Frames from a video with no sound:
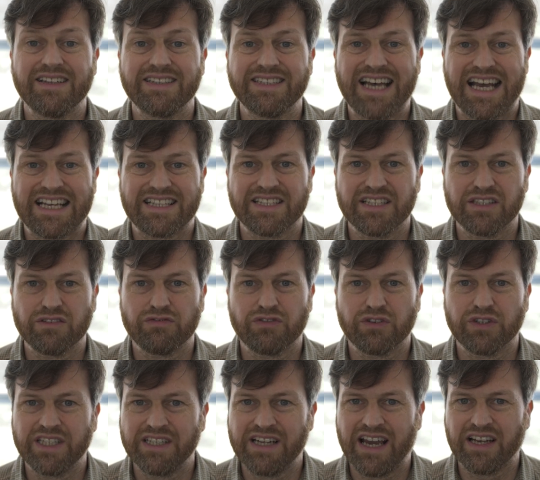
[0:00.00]
That's it
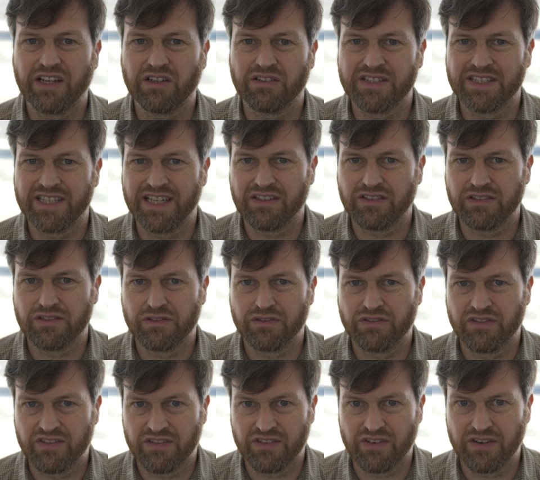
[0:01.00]
for the Nikon
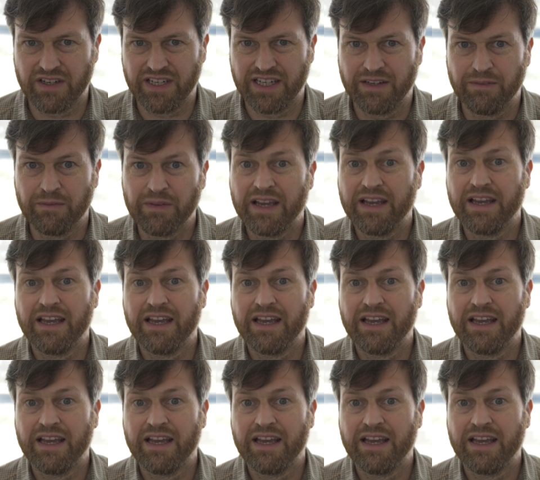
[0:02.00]
Z30.